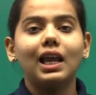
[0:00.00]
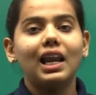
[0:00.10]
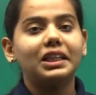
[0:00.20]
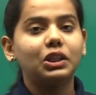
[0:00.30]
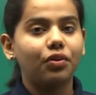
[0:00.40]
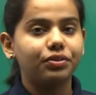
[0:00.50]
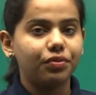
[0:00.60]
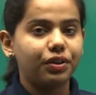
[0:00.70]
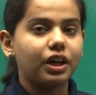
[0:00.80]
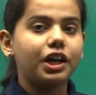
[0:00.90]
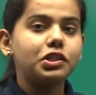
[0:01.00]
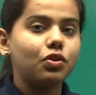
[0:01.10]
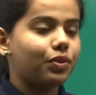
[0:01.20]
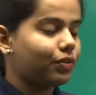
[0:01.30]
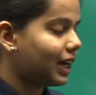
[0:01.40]
the length of the figure, so
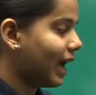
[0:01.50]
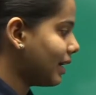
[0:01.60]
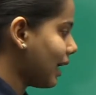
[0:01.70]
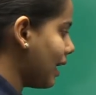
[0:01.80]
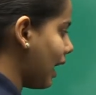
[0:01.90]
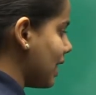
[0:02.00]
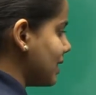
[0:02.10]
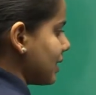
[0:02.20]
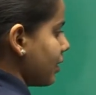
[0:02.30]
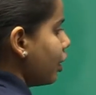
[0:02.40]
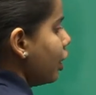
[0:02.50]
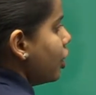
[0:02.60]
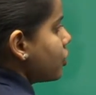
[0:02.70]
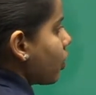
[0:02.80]
we will get our answer. So